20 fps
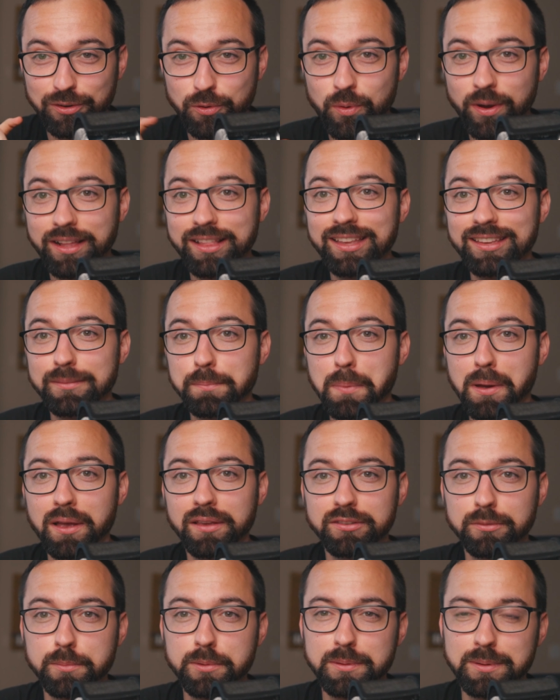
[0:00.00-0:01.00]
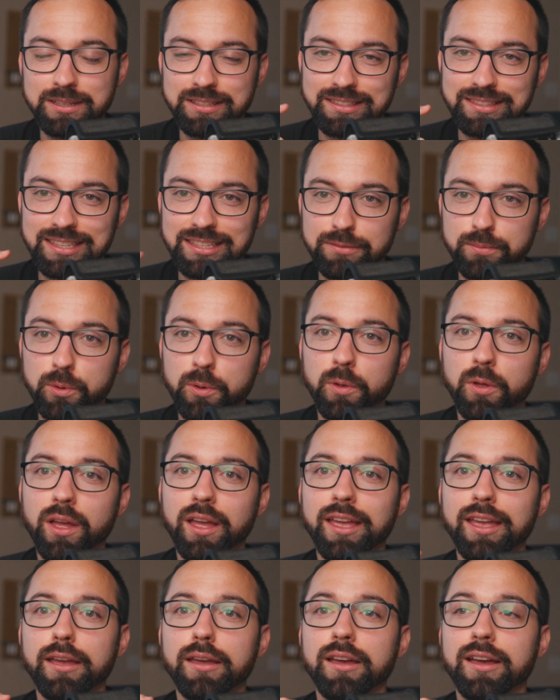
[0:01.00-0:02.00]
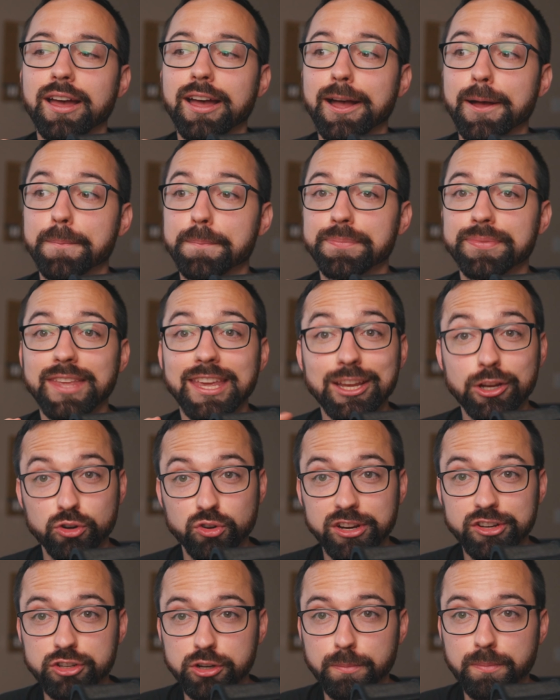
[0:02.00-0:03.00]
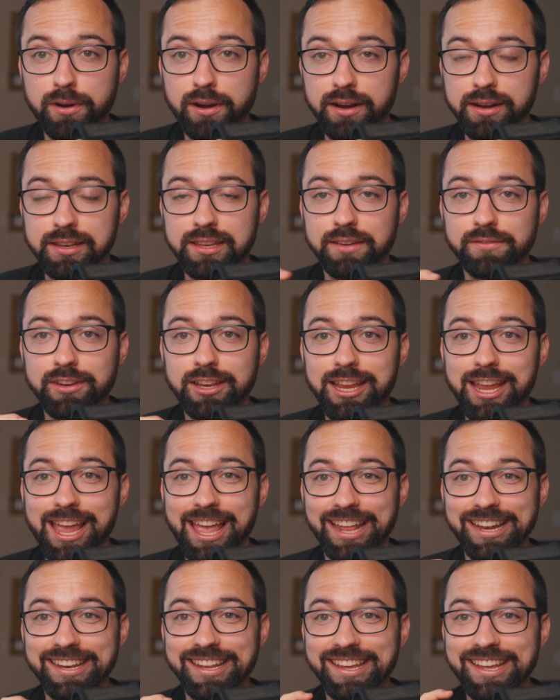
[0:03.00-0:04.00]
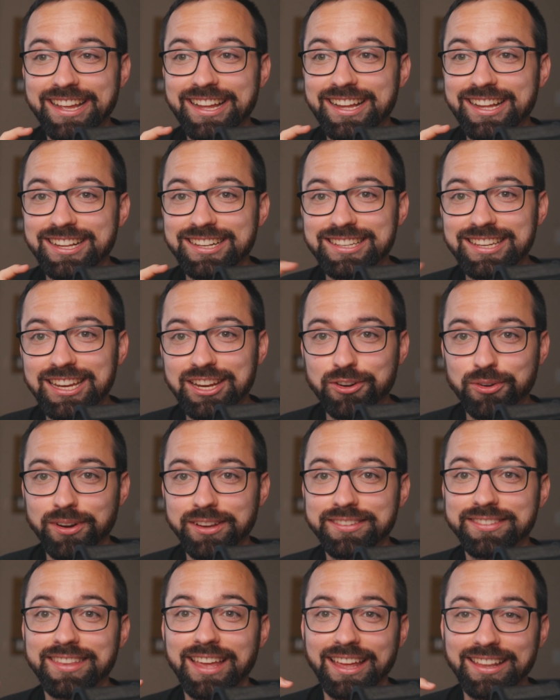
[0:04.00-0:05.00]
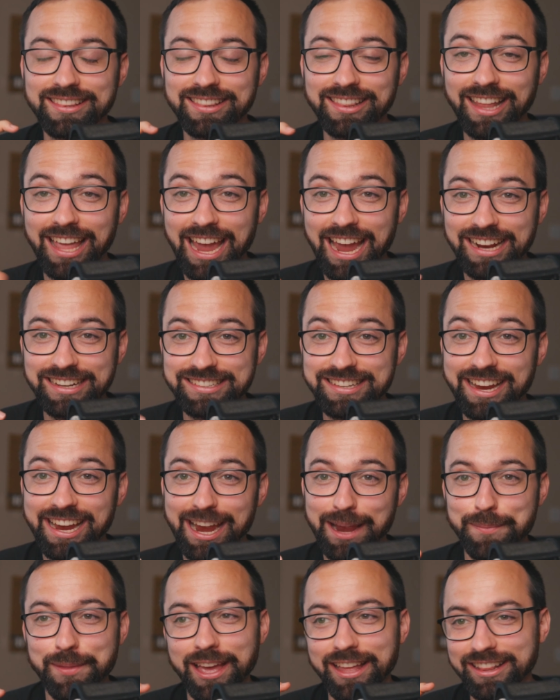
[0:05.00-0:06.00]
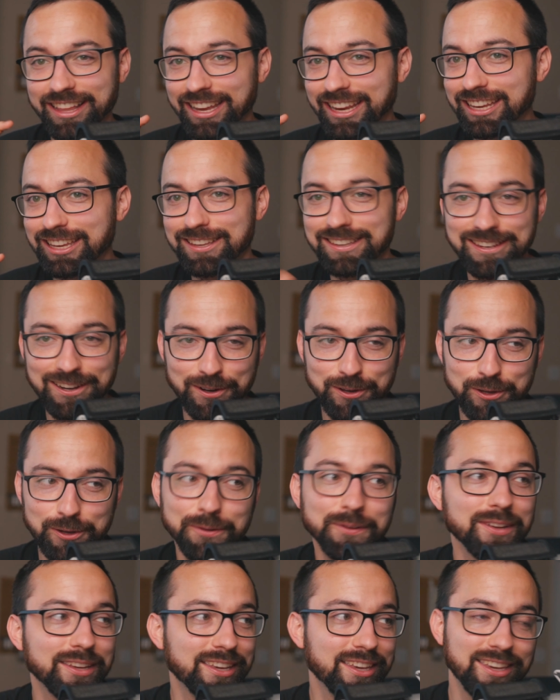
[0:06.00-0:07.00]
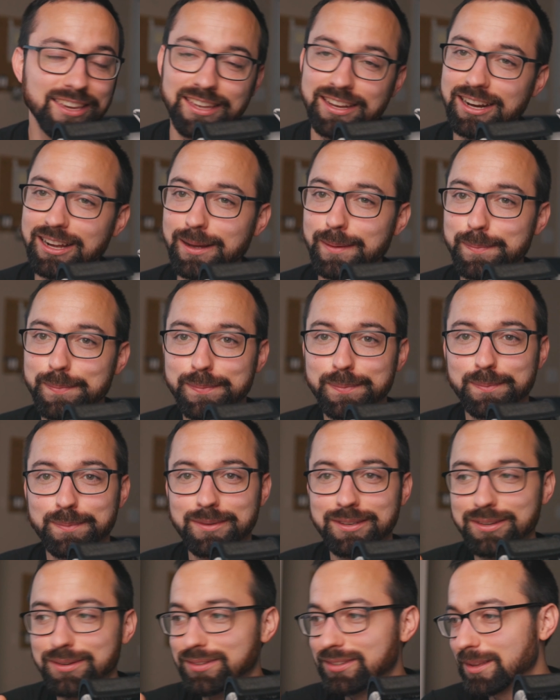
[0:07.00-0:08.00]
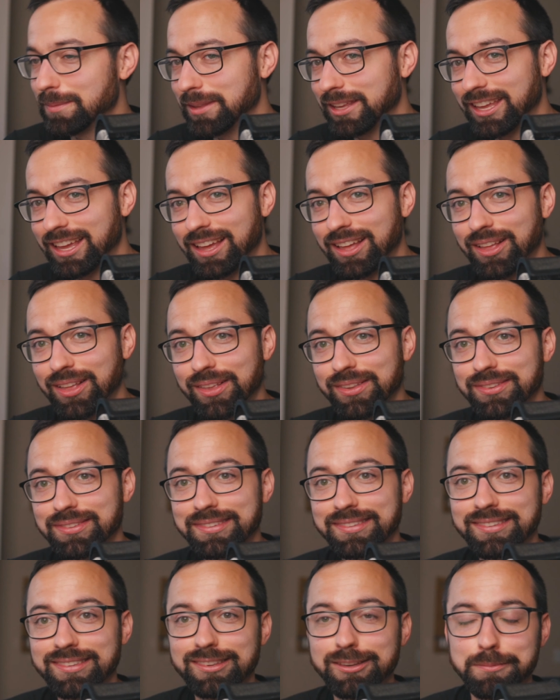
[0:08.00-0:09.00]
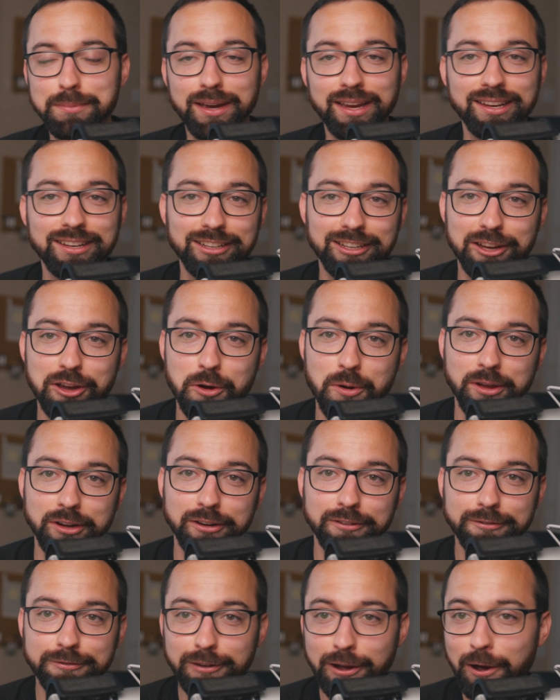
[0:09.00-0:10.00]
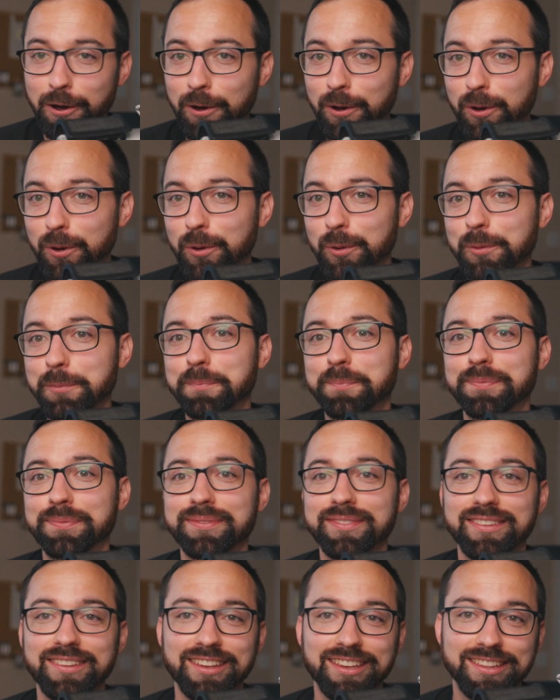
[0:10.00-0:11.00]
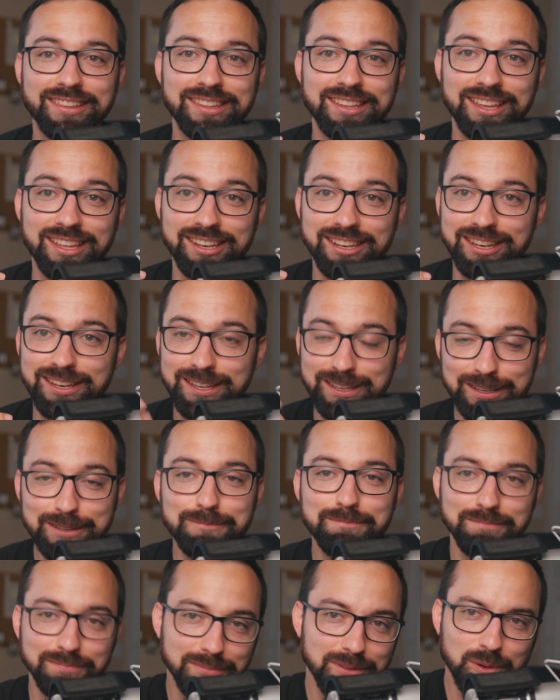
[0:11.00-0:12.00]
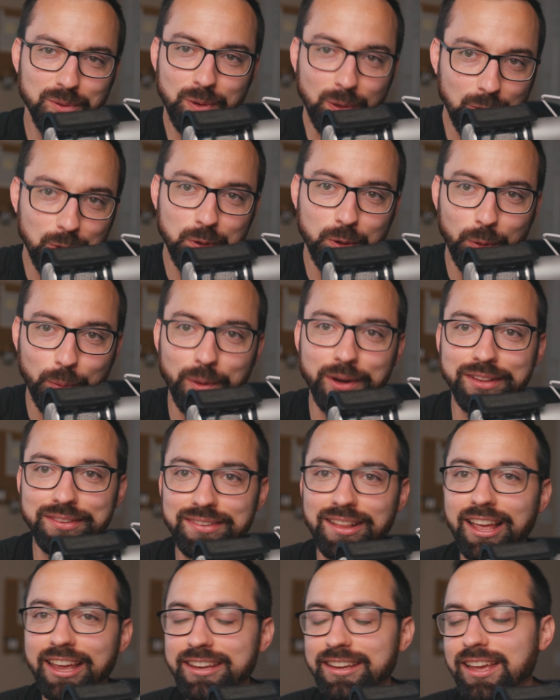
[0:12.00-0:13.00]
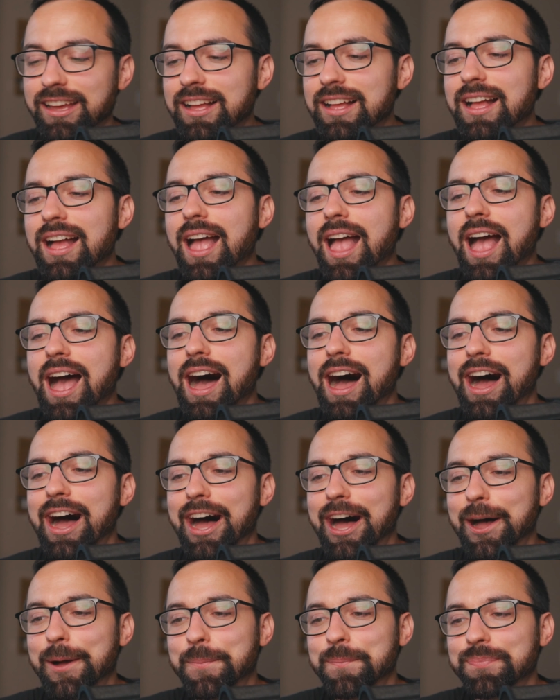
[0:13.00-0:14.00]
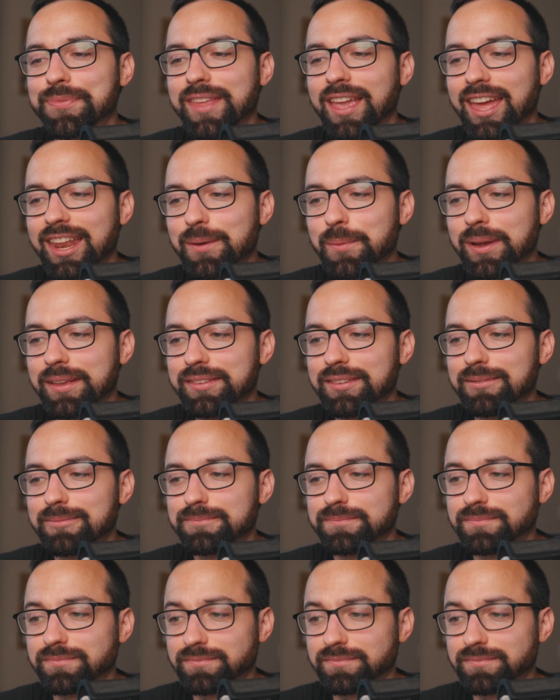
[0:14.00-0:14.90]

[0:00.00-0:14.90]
quickly as possible because this will um, increase your productivity and decrease that lag time that like, you know, you get up, do something else, you might go on your phone and then you you know what it's like. Um anyways,